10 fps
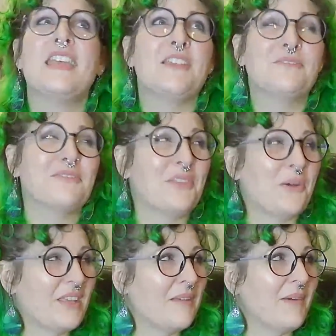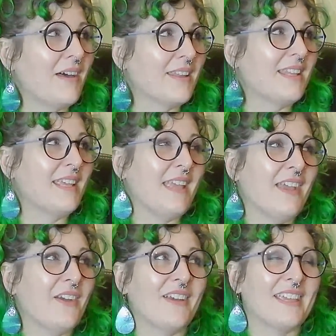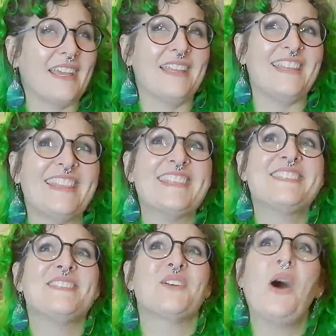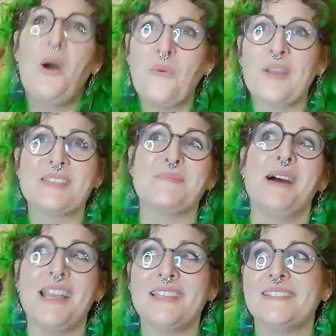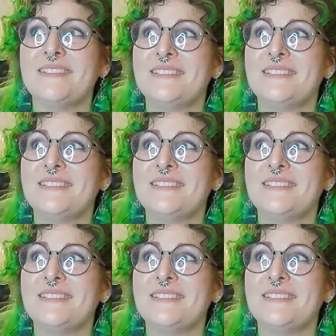and floating about in the air again, this is always mine.